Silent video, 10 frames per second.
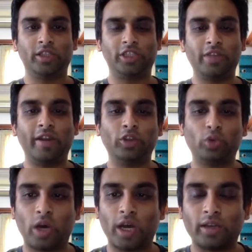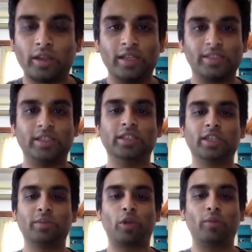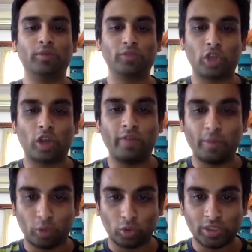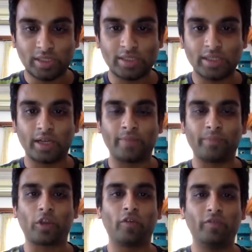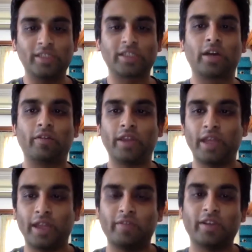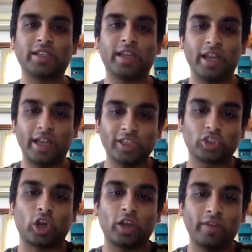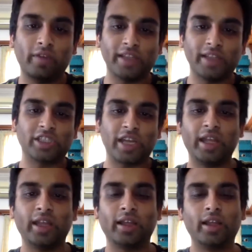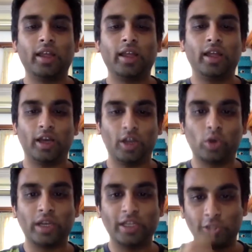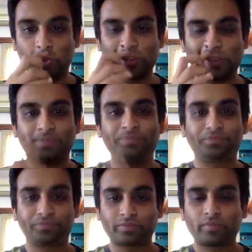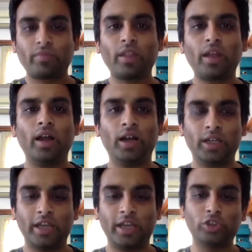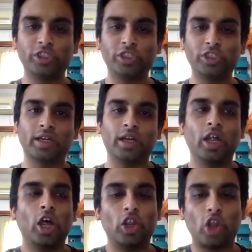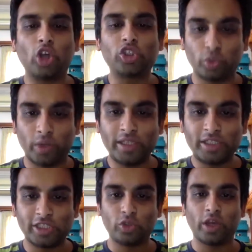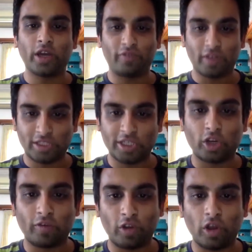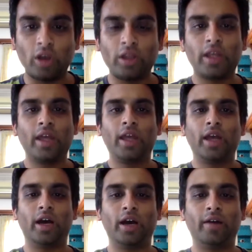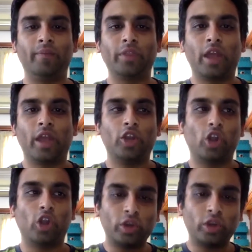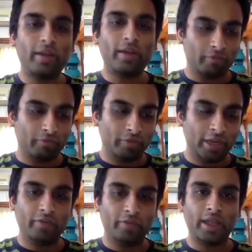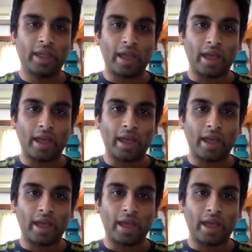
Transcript: She went through our citizen problem-solving process of discovering, investigating, solving, and sharing local issues. Now she's a law student. She's doing her first year of law. Not only did we